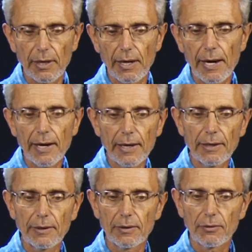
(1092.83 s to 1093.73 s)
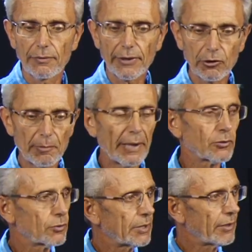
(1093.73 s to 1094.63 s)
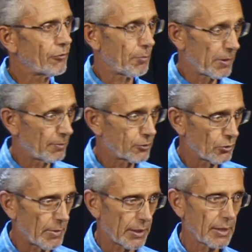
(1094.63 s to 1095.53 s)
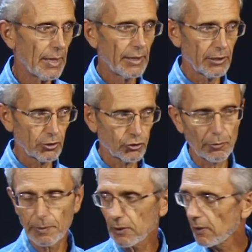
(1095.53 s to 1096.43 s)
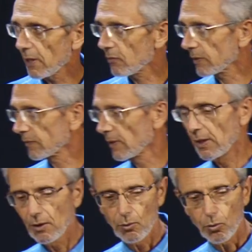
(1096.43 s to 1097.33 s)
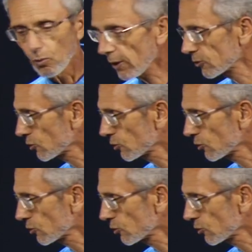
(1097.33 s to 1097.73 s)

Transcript: I recommend today for people to make in tropical areas, what to